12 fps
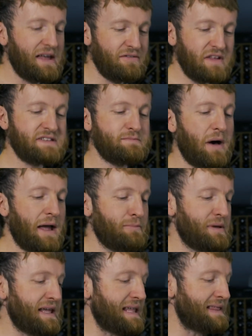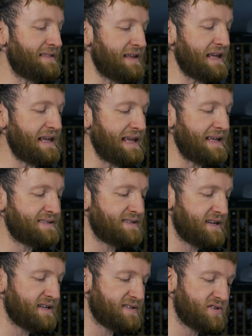This might be the
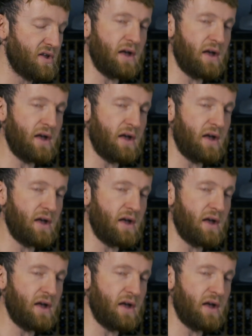easiest